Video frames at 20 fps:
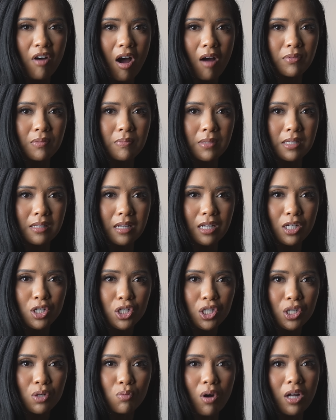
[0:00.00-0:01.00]

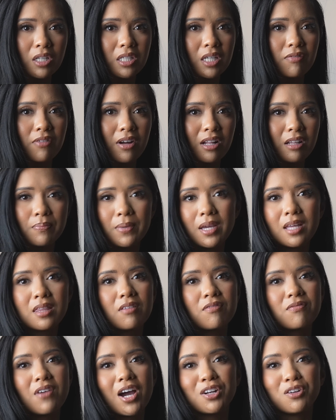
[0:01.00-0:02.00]
optimization while developing
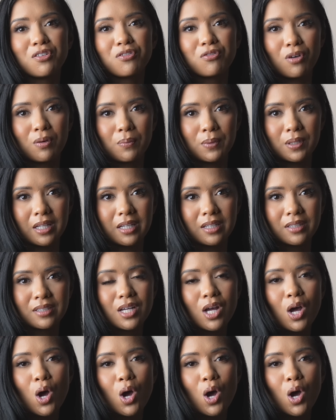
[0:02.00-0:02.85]
the final formula,